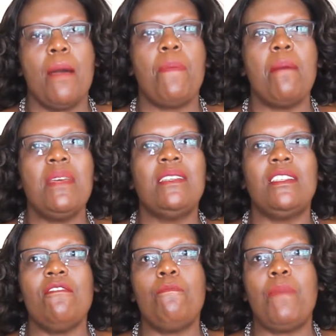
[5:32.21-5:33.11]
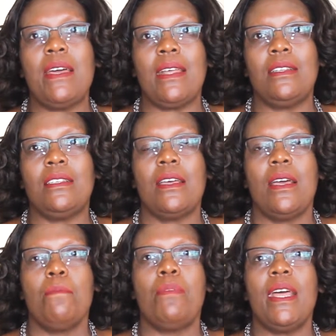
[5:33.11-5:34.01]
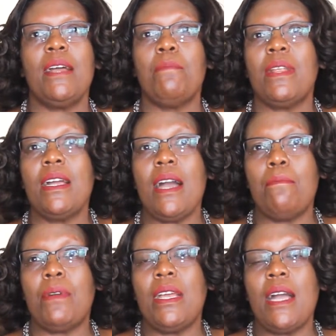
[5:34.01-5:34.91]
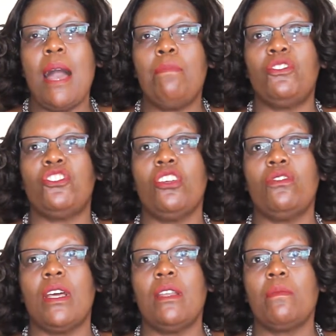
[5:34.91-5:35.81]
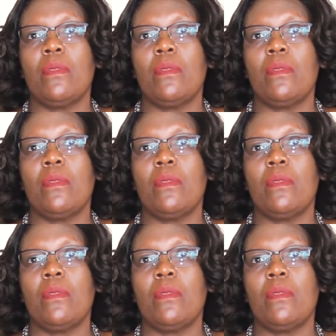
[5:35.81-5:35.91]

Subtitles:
Permissive parents bring up children